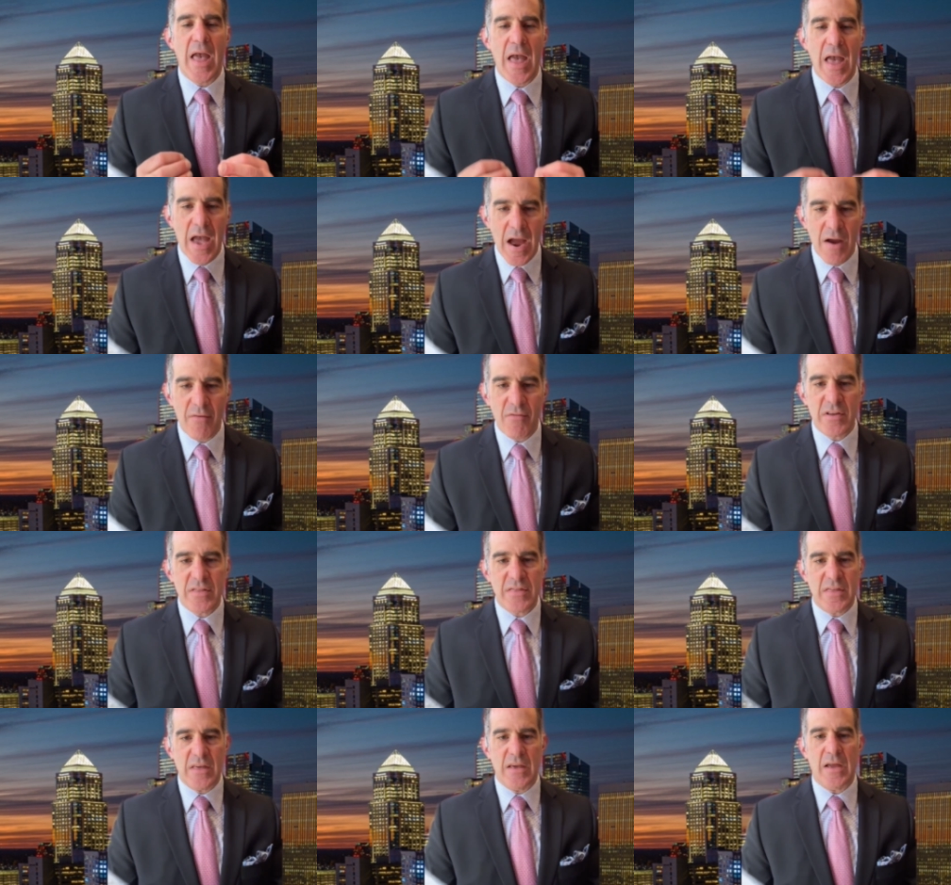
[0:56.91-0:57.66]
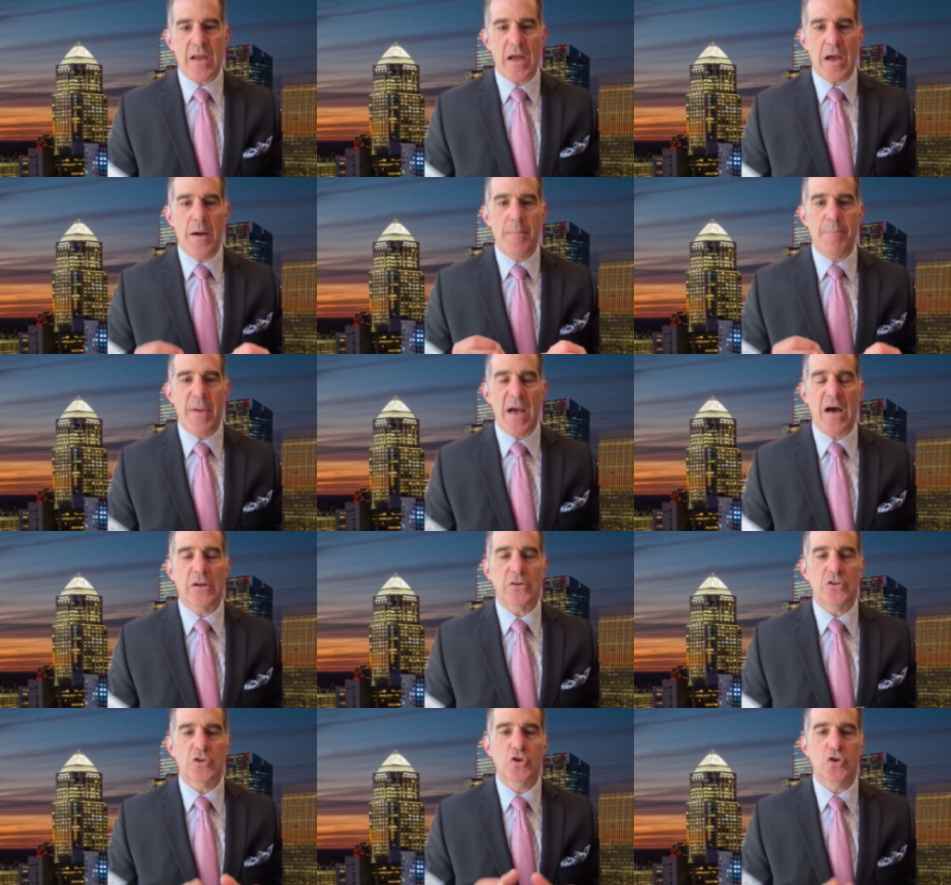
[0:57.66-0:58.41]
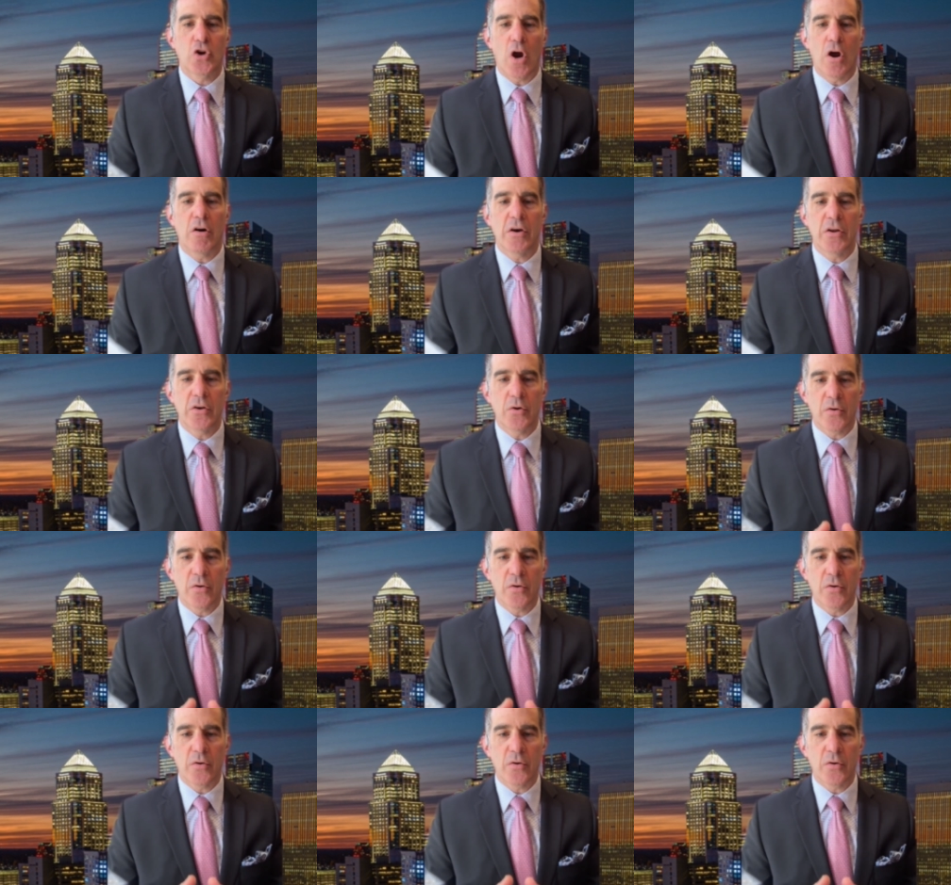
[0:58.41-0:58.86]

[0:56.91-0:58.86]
everything about Charlotte,